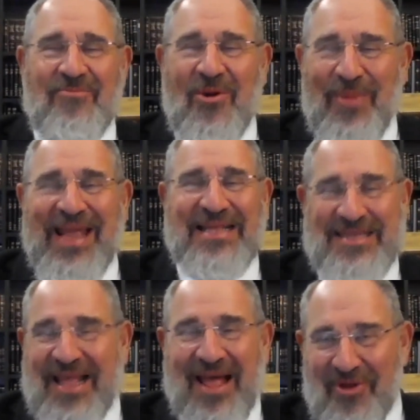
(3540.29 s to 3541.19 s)
when we get
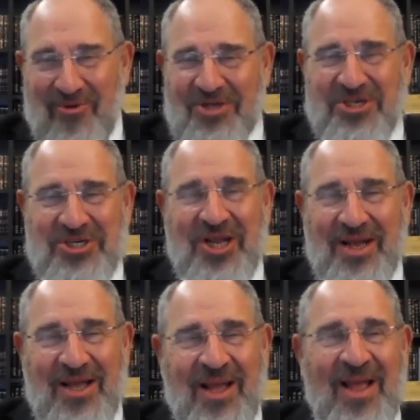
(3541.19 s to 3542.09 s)
together on Rosh
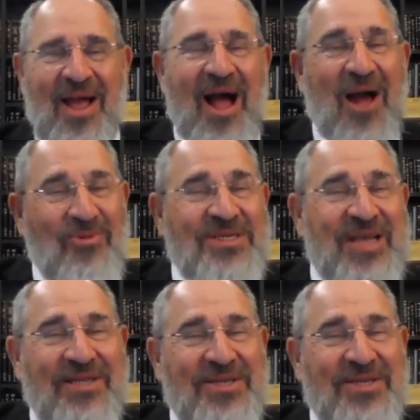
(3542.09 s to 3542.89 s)
Hashanah, I will say